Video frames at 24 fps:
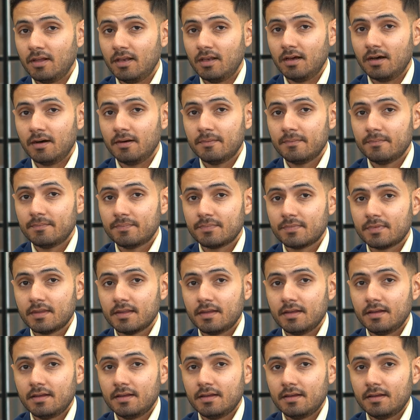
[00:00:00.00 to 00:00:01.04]
villa,
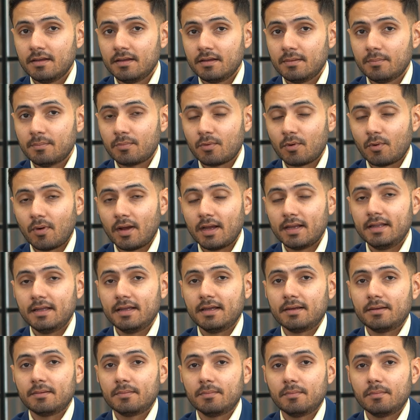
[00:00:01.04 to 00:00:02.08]

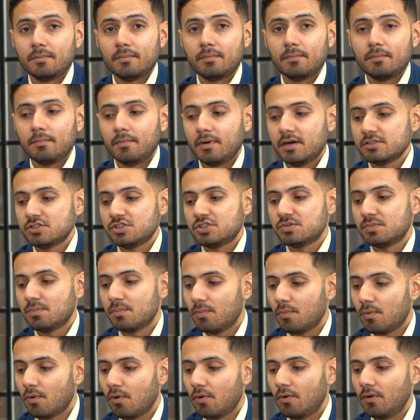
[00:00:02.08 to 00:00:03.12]
providing much
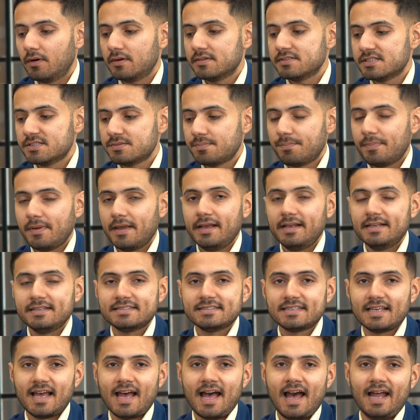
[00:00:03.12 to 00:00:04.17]
more
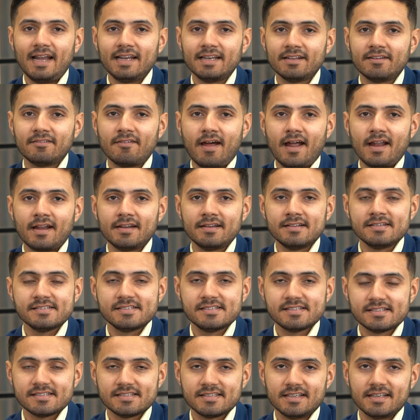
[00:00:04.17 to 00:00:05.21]
space and
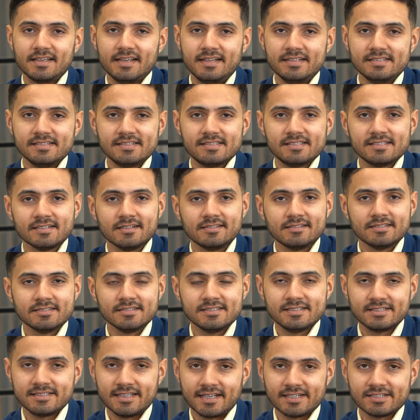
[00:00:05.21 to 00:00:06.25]
grandness in
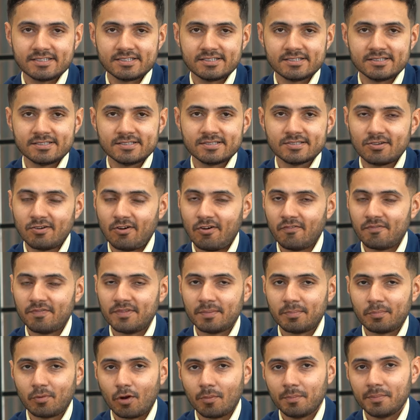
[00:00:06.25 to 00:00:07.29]
certain sections of
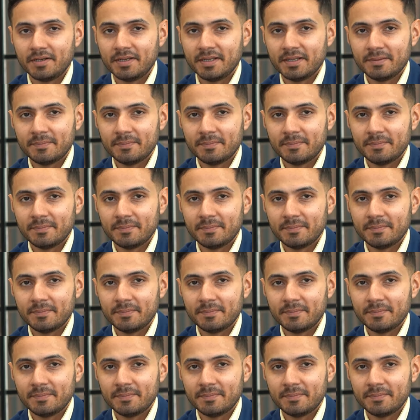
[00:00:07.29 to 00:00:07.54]
the property.